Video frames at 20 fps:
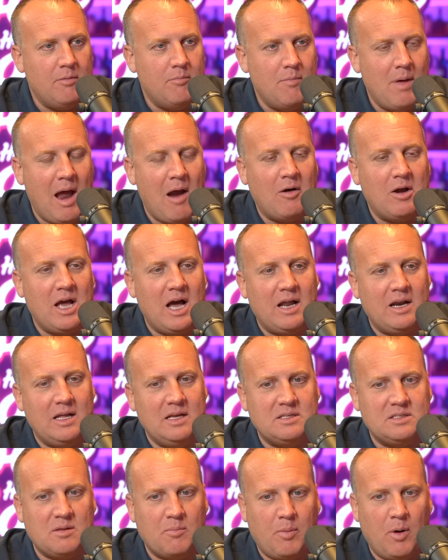Marriott
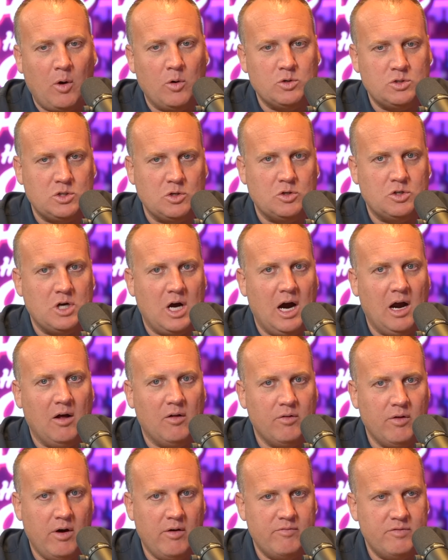is the poster
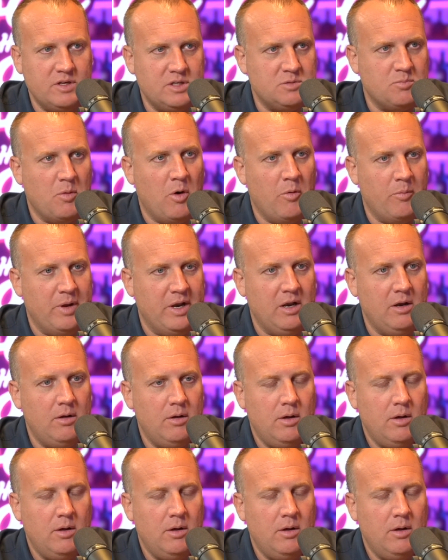child of this moment.